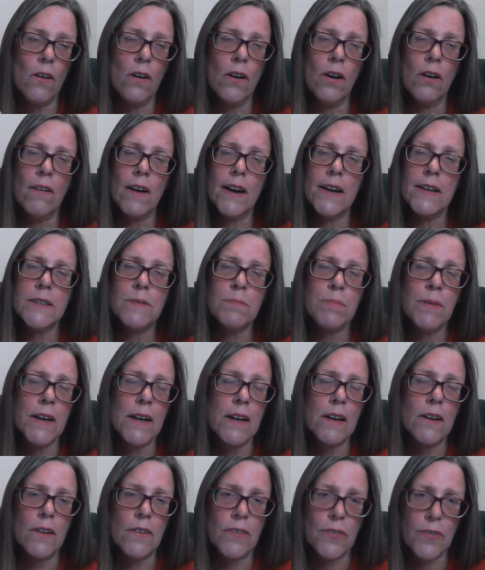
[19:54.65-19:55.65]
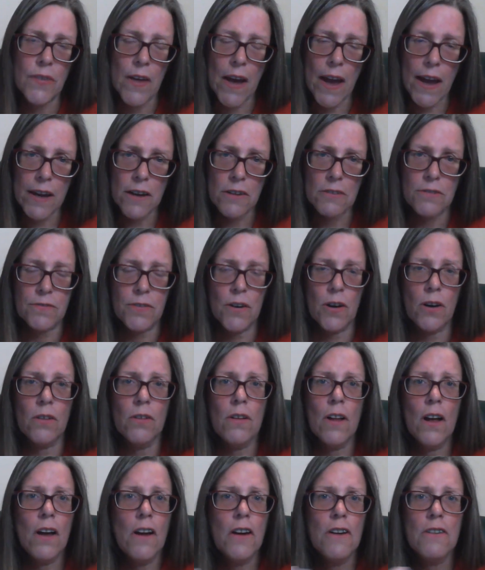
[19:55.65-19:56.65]
always be
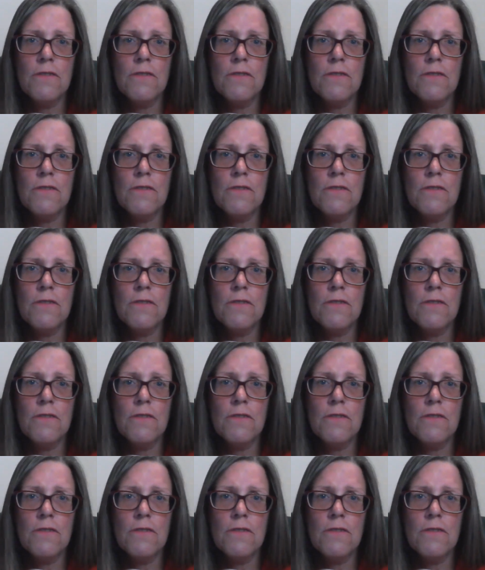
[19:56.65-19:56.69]
thankful